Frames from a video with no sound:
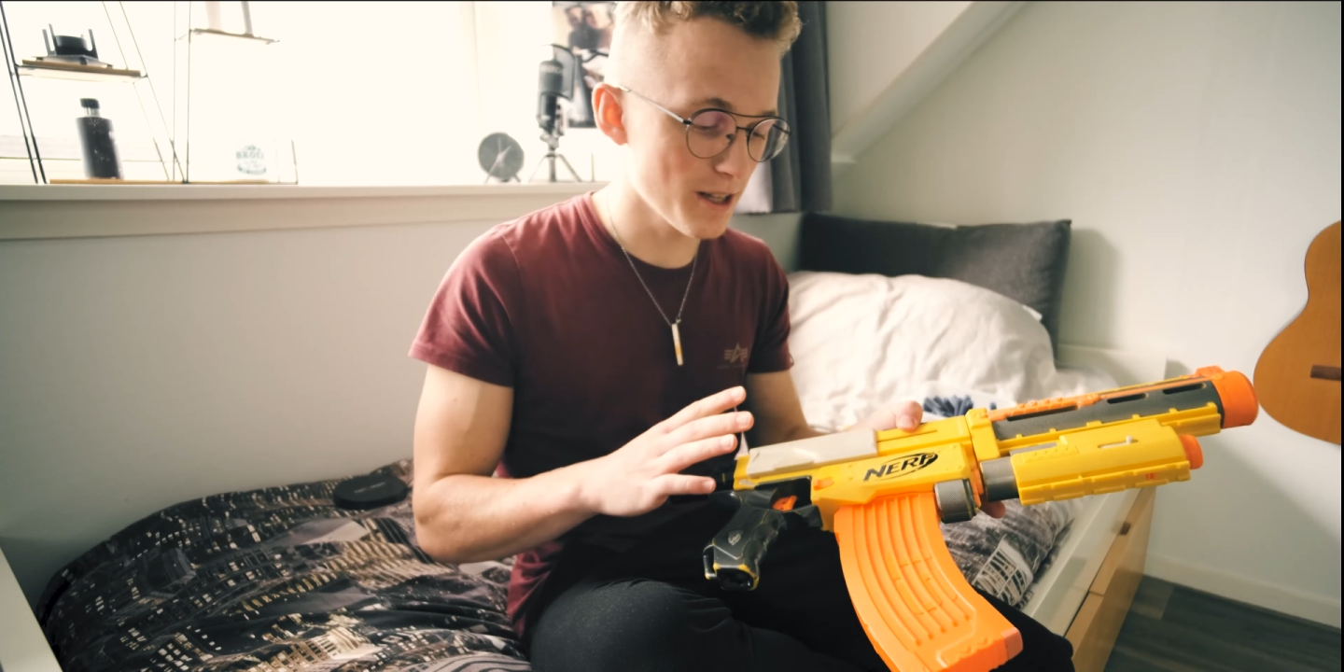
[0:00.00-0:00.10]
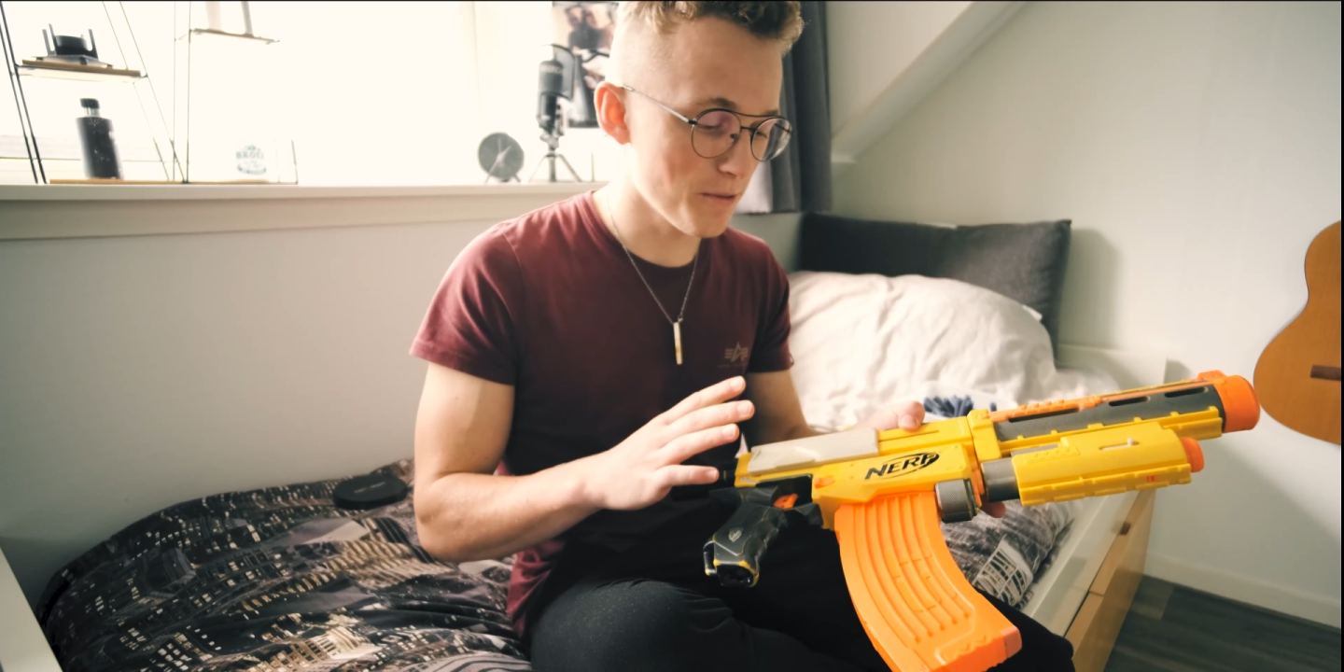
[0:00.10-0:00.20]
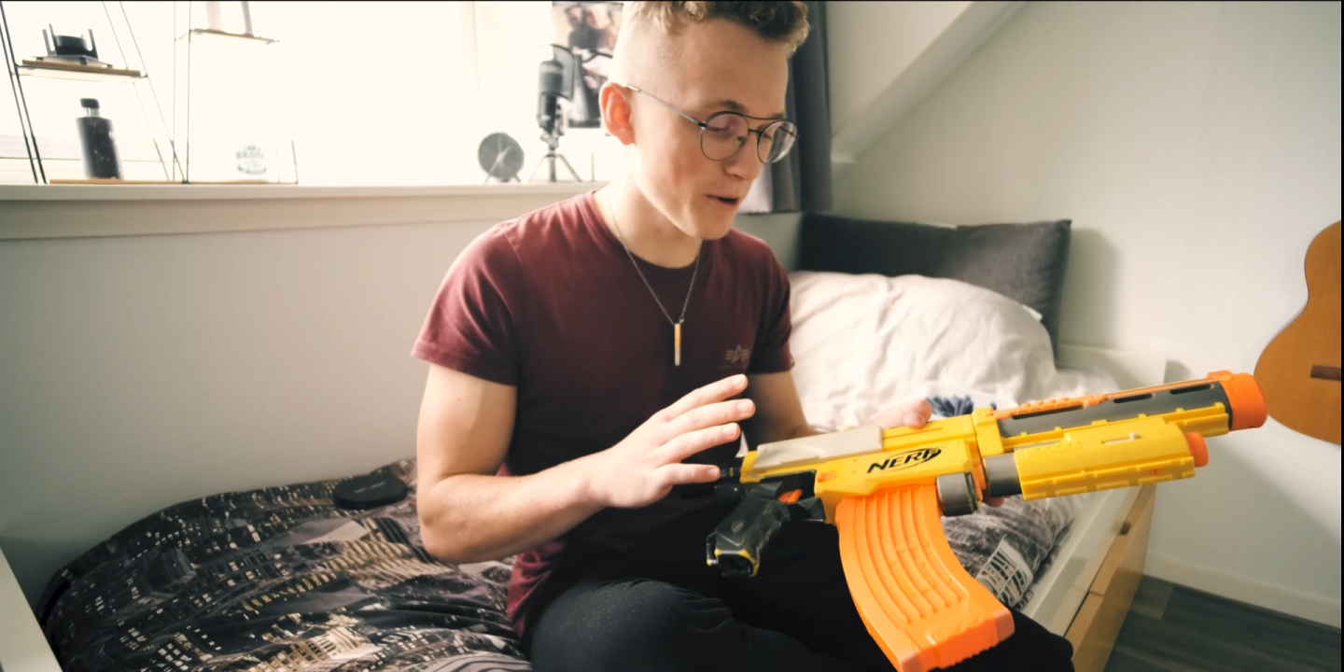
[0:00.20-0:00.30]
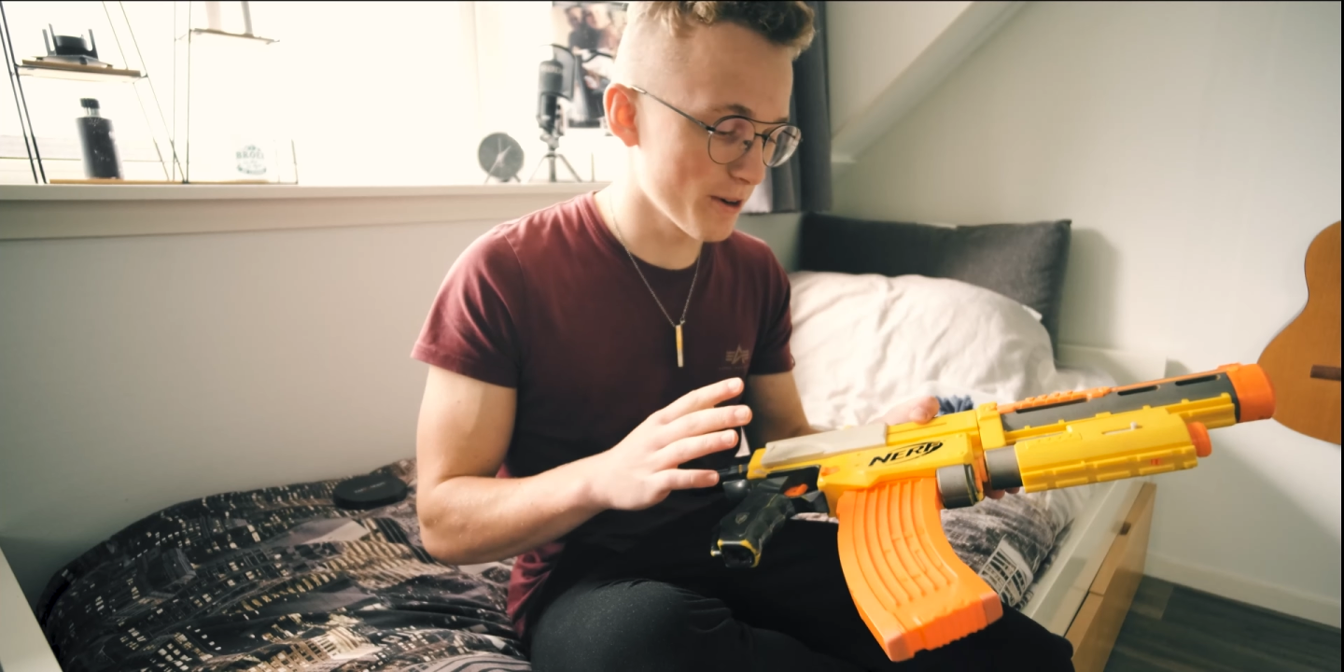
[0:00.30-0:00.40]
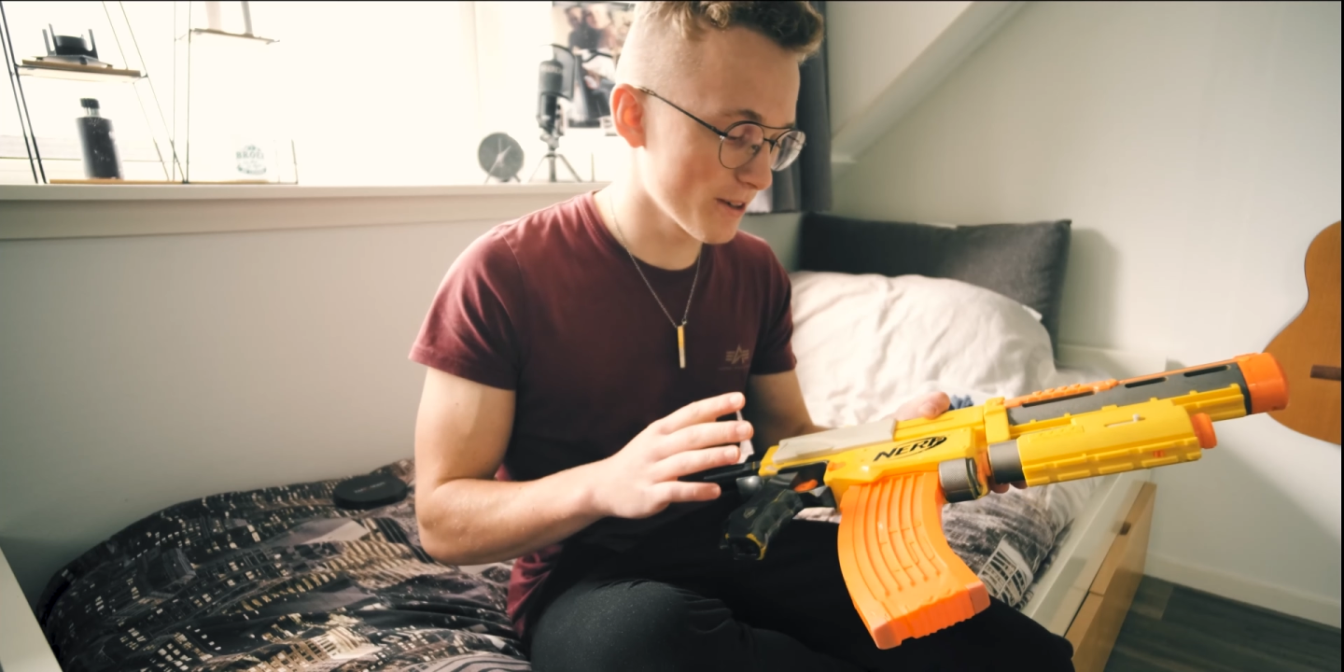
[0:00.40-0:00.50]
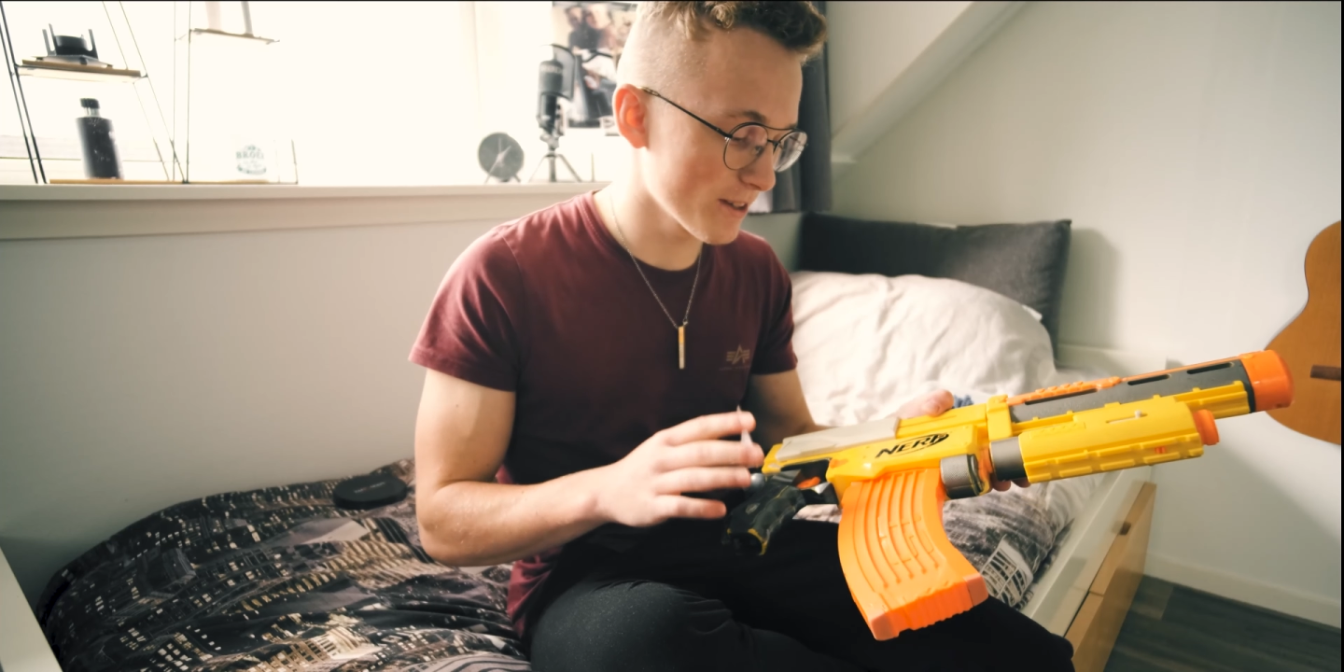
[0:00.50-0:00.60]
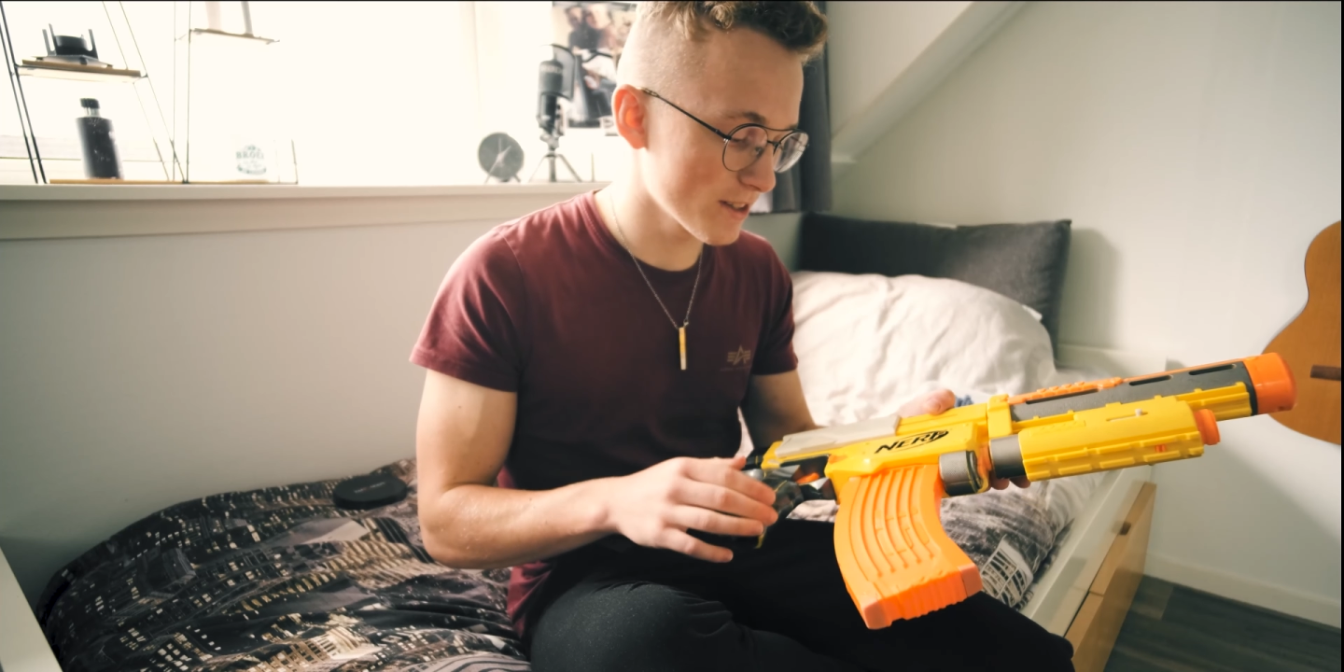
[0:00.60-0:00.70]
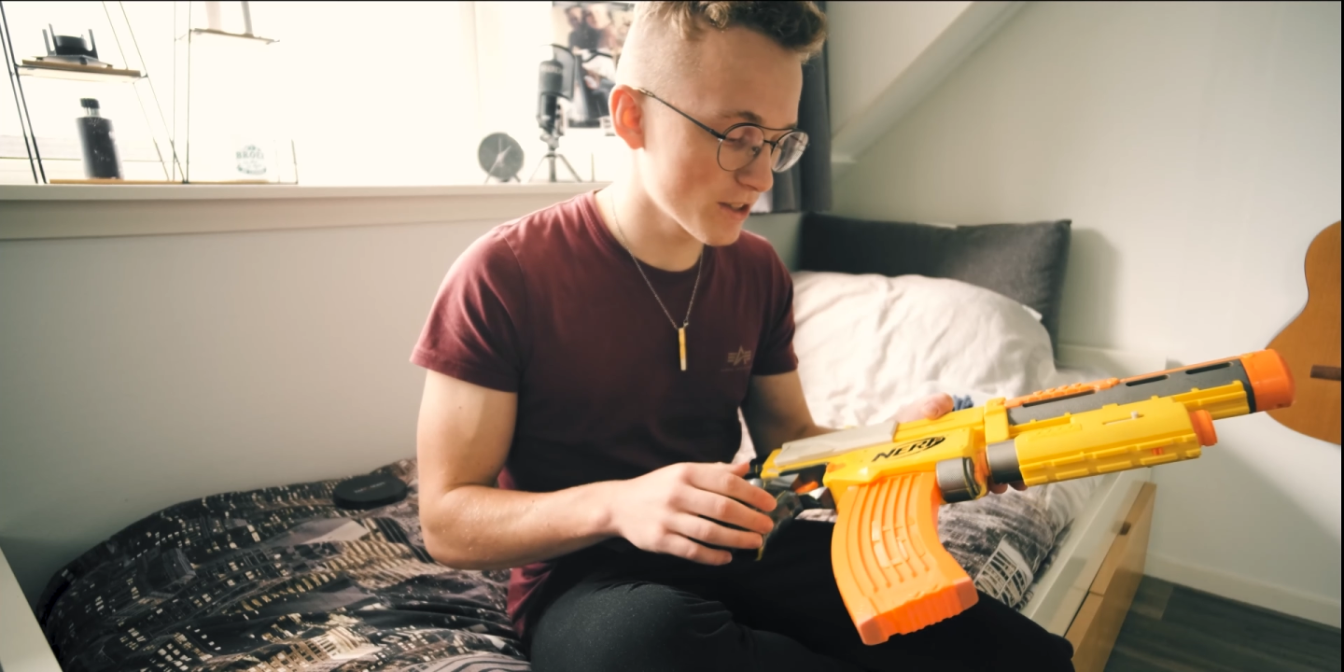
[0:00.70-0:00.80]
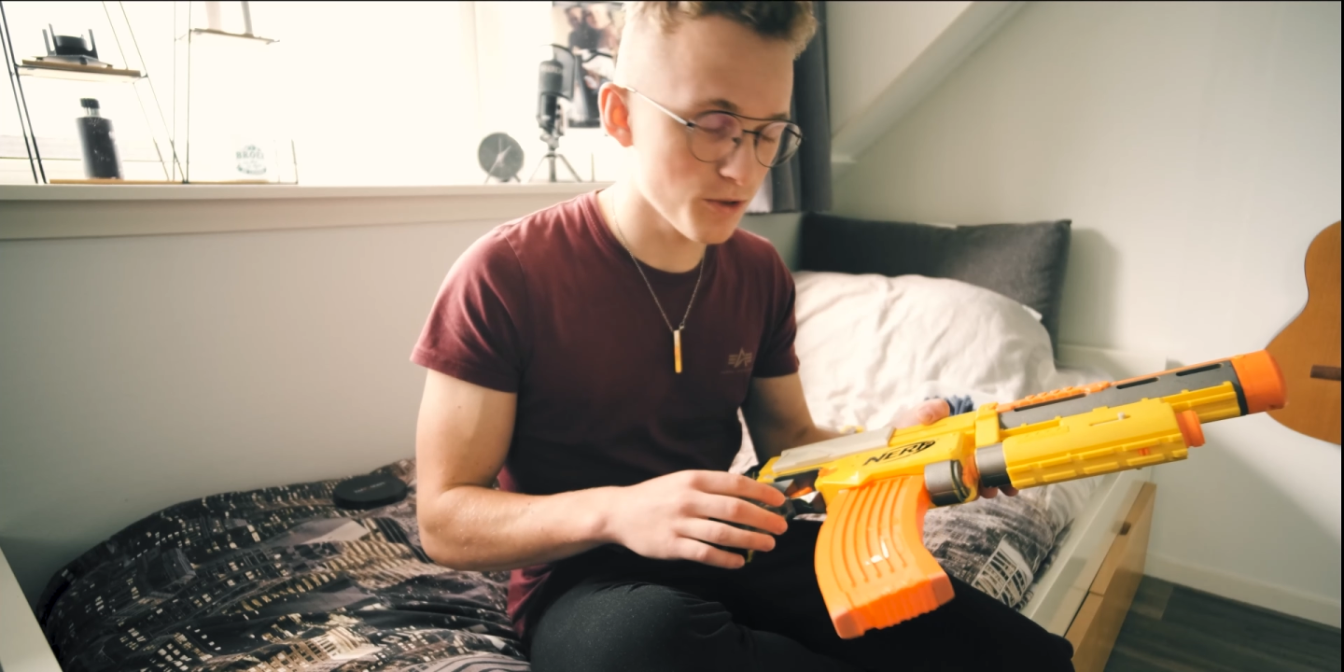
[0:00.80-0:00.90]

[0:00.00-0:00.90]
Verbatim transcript: I wanna